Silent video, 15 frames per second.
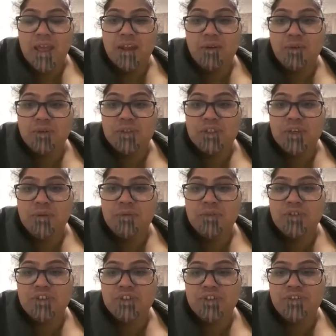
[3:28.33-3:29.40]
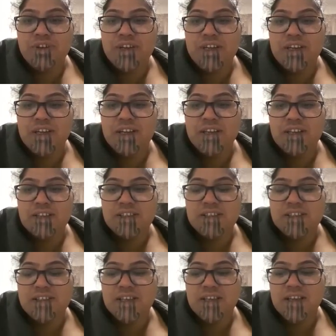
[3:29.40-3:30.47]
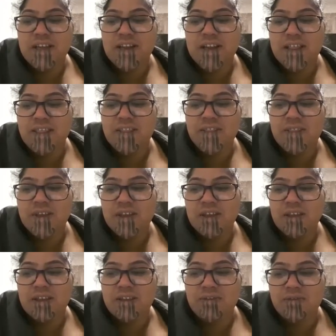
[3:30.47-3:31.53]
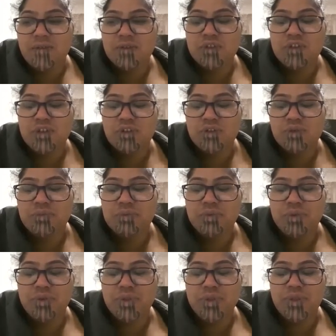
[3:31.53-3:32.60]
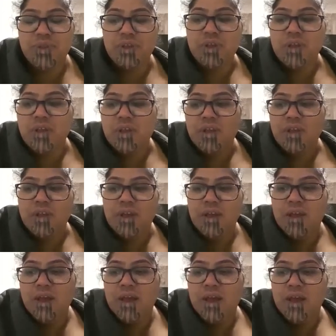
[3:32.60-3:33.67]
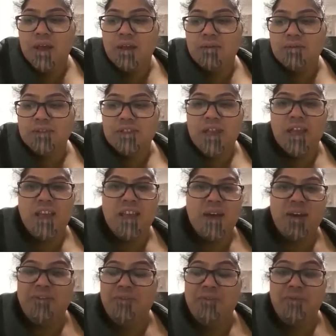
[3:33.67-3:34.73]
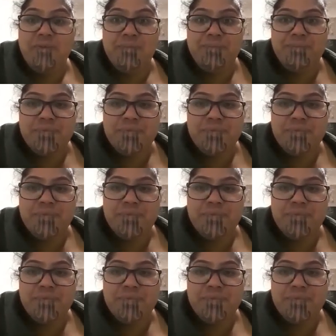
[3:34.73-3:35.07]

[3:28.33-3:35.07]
And also what's trending is another thing for social proof. If